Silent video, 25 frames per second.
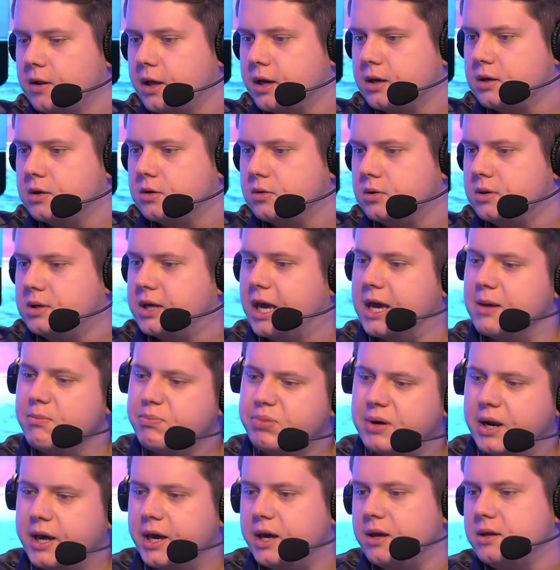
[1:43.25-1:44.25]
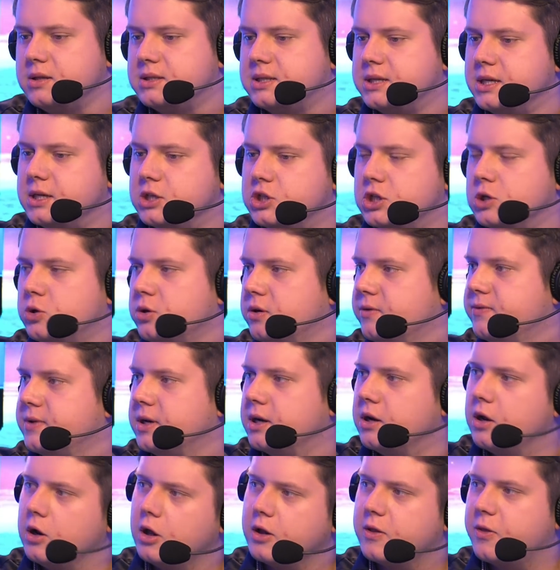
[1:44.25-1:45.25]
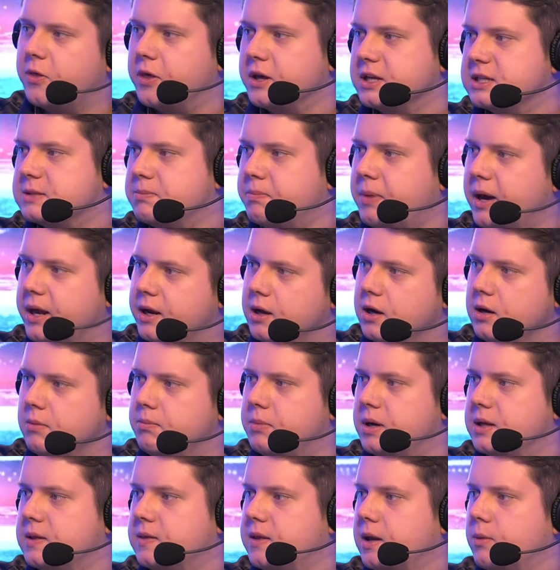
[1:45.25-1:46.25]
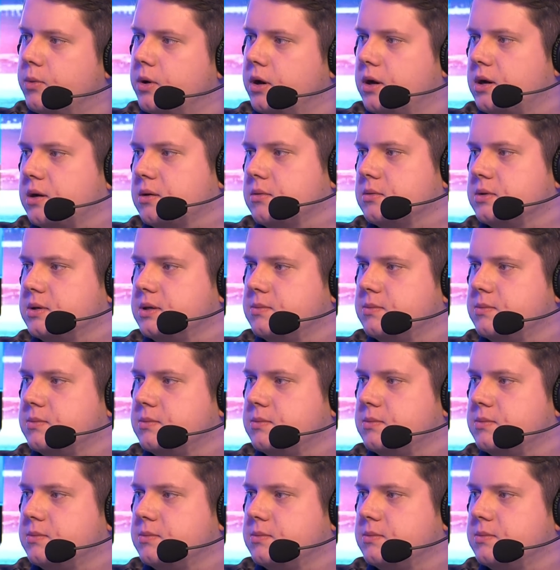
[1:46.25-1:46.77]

like gameplay, CLG could have done a lot of things better, but they were